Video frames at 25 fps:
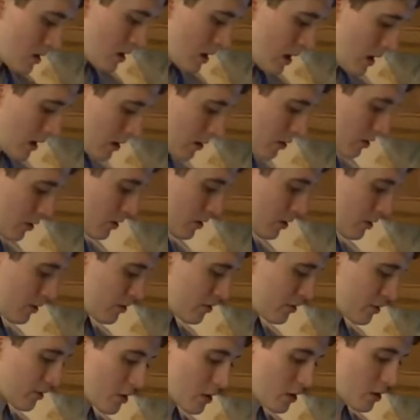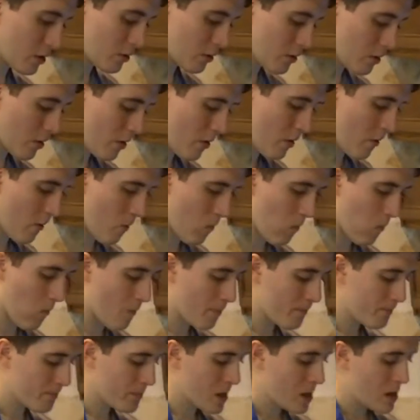and you're good to go.
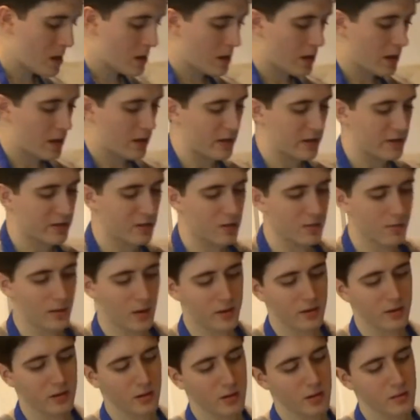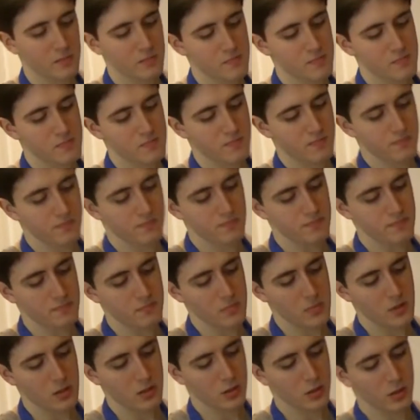And this is about a
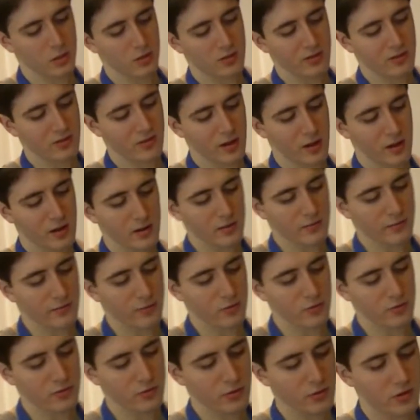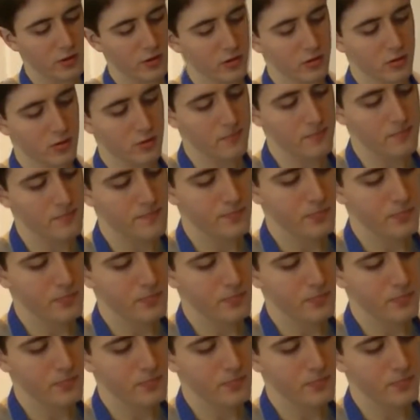good size for a Sorulito.